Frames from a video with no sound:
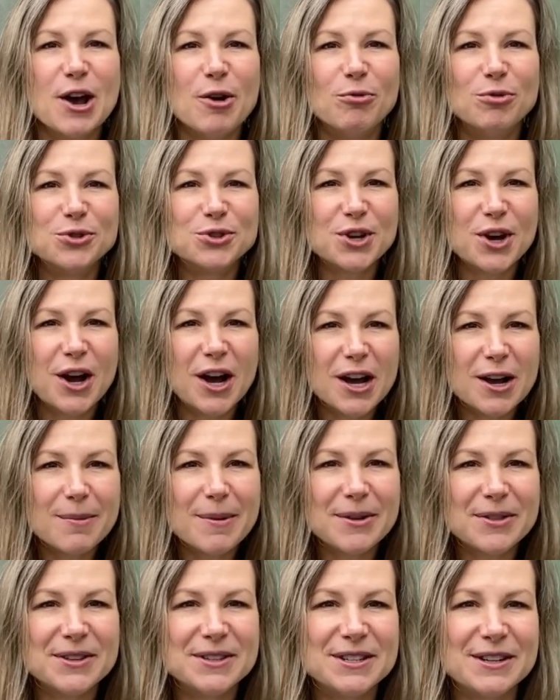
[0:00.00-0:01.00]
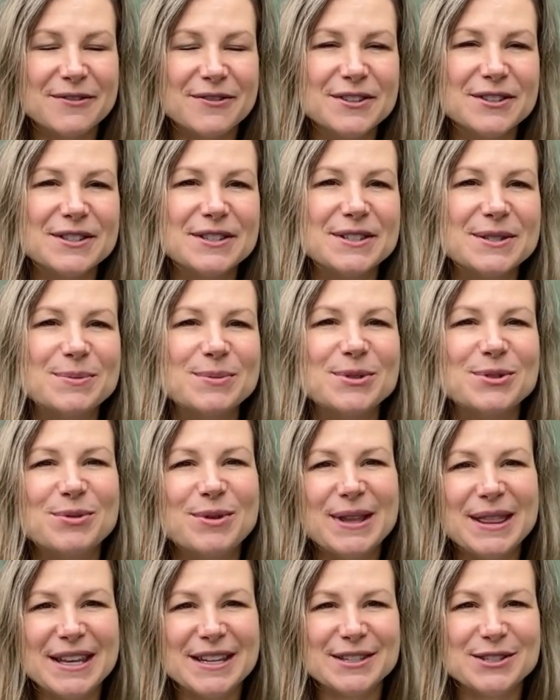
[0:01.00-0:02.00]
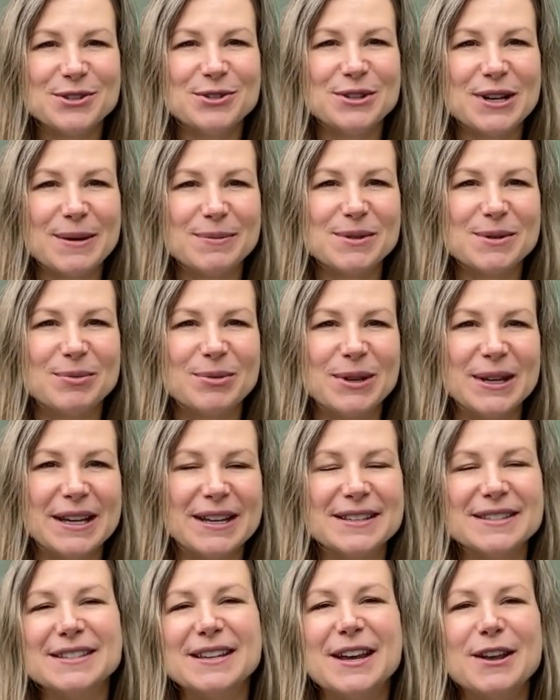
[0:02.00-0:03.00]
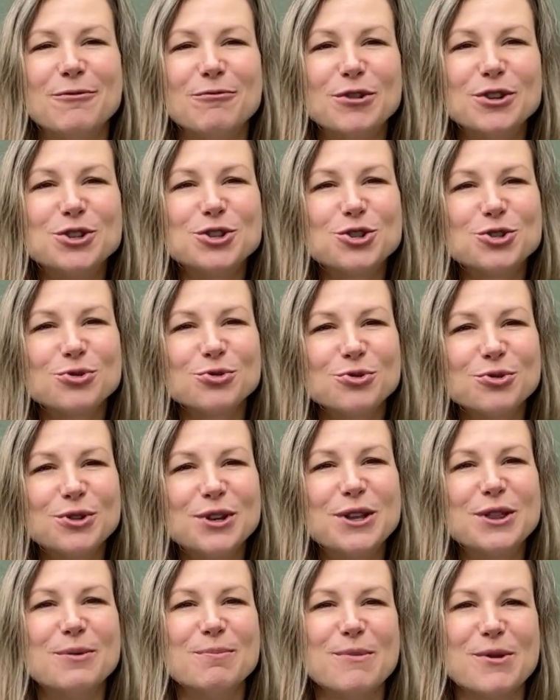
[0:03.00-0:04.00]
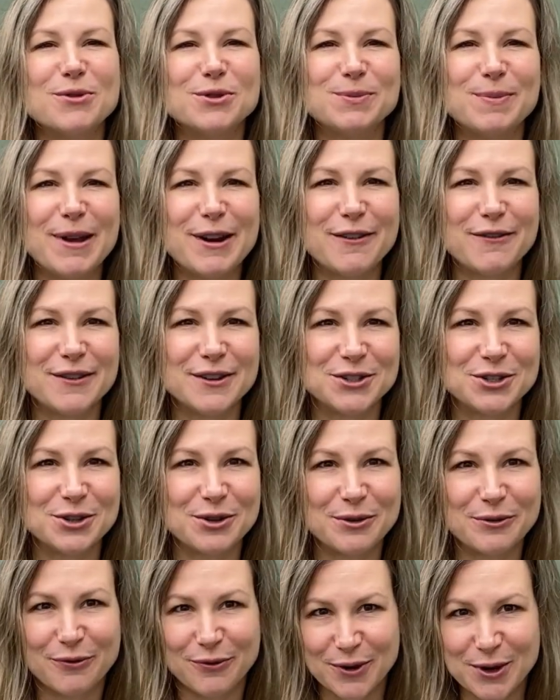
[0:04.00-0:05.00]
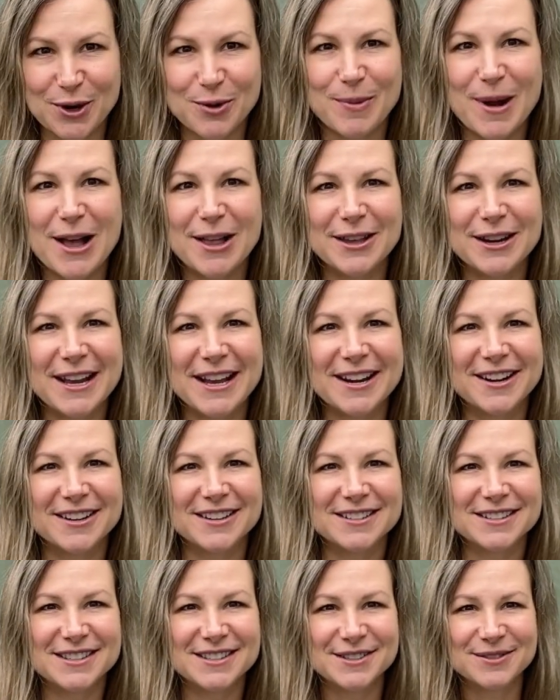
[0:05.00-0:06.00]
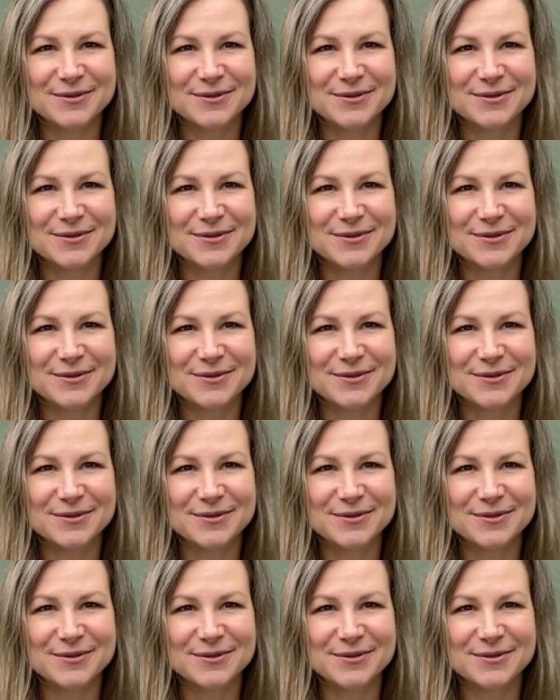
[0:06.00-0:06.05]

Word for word: We'll talk about the differences between these two types of plants and what's truly the most beneficial for your pollinators.